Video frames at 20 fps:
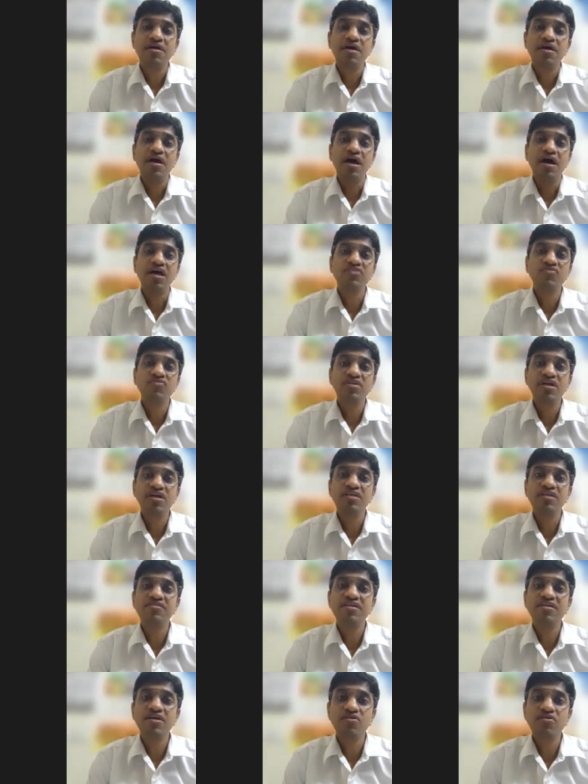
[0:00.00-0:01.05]
as well as
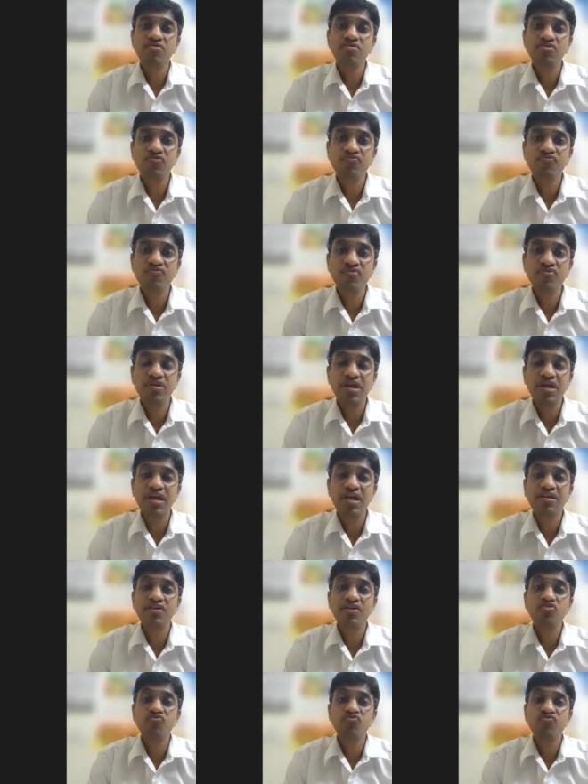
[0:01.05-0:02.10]
they are also
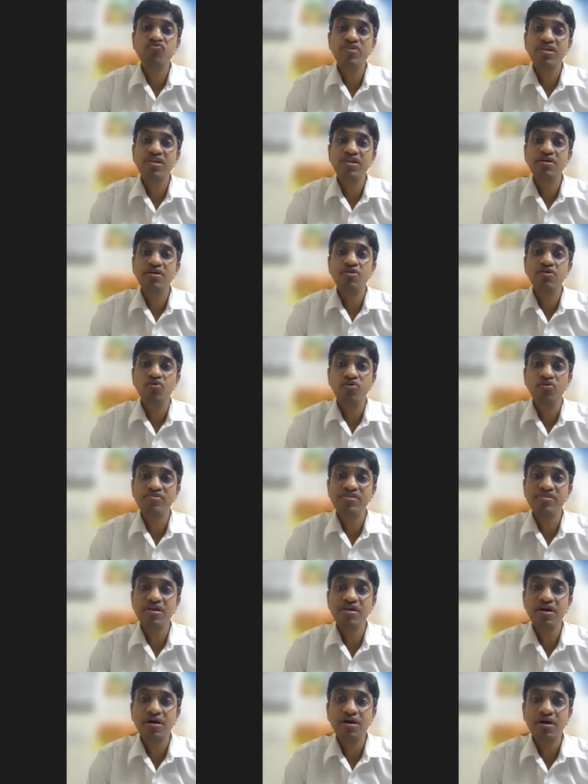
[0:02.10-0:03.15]
likely to feel
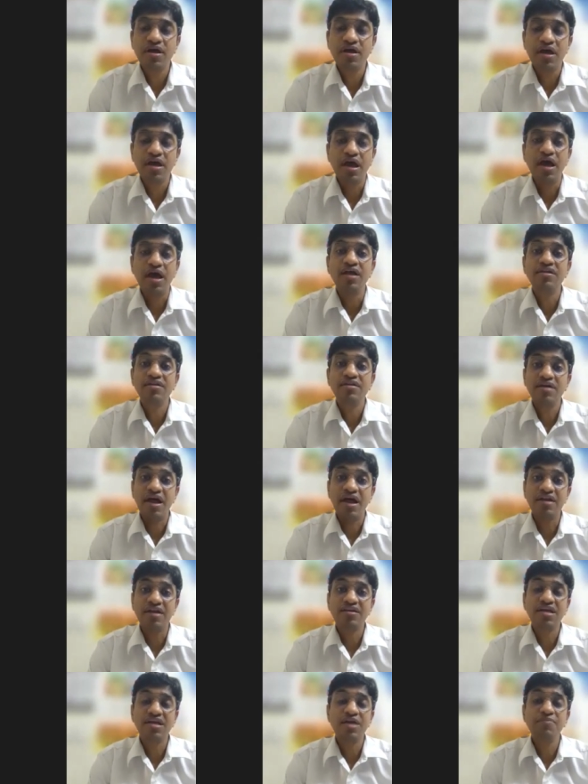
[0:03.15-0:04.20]
nausea, and
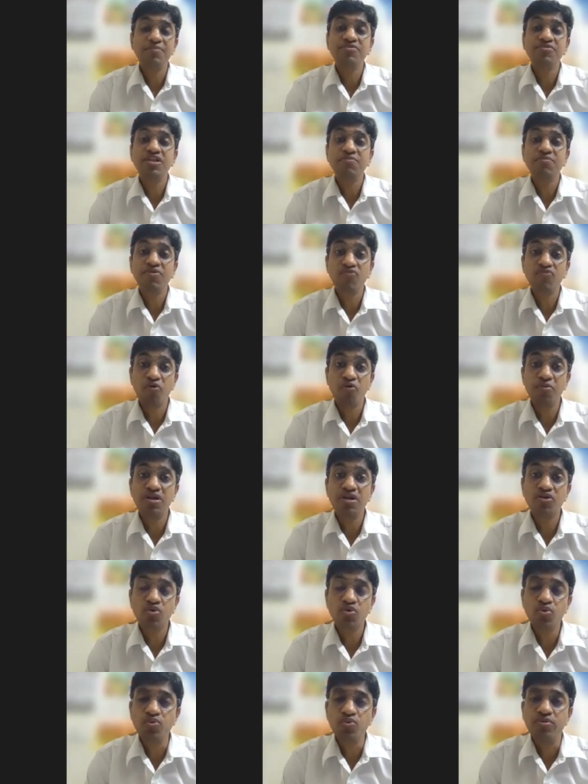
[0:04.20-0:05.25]
at times they may vomit
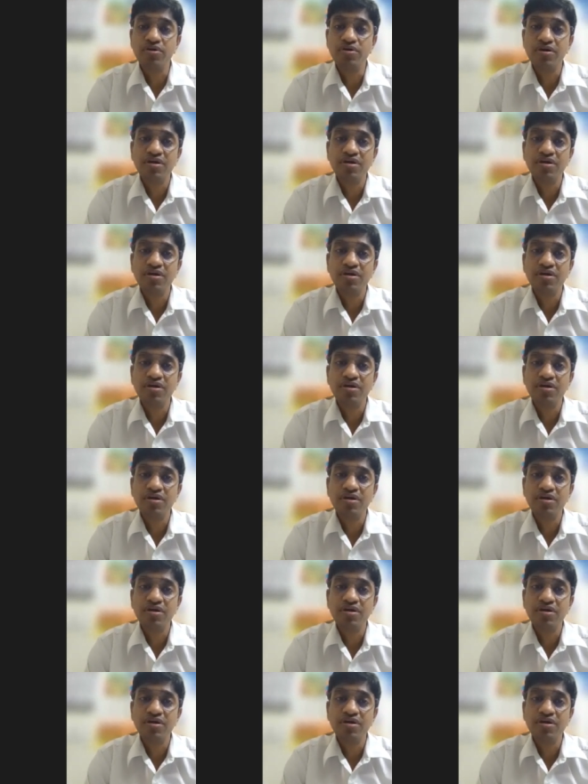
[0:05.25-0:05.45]
too.